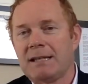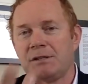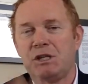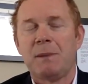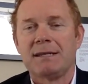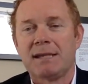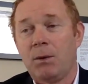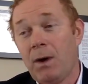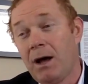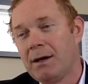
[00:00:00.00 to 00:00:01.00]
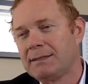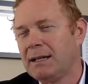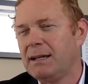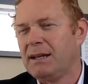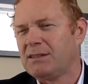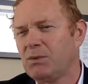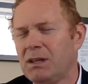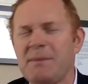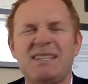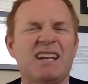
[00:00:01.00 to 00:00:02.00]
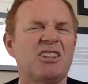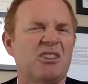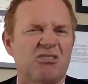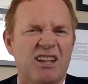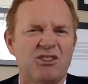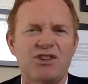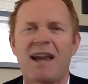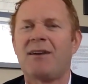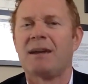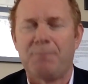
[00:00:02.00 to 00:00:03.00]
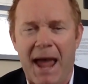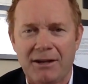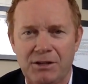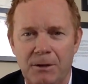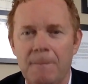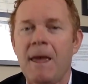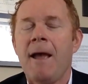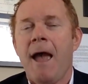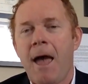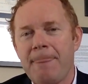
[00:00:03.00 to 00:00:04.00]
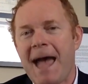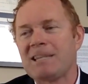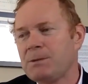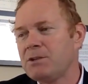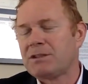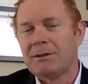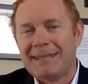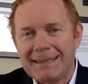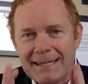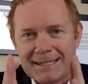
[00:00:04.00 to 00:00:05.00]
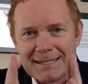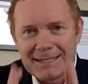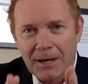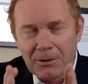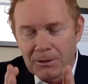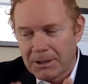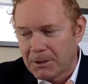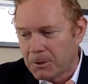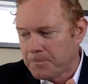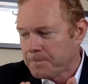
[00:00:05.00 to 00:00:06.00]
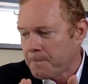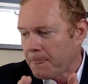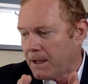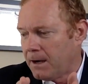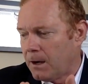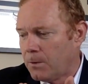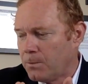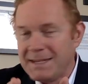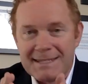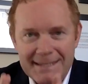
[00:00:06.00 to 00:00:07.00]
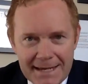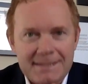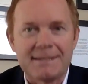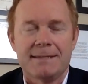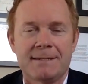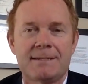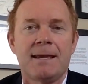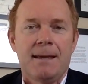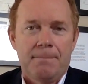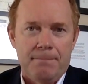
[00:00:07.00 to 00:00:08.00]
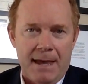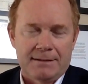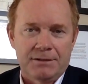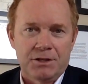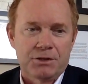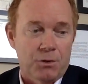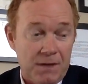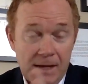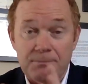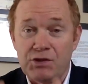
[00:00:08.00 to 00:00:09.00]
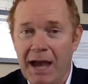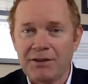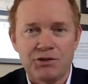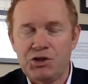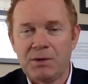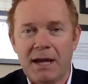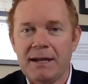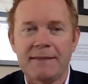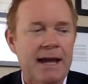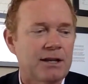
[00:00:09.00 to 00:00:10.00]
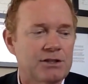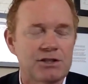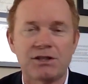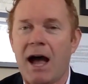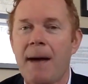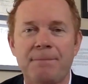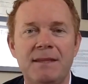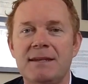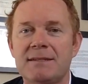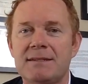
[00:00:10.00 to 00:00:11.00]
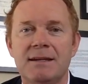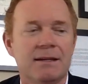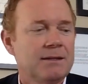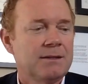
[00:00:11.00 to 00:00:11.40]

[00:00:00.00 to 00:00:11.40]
of times she might say, well, I'll tell you, well, let me take a look at your letter, John. I'll get back to you. And that's where you start to get these subtle little resistance messages or the objections you get that could stop this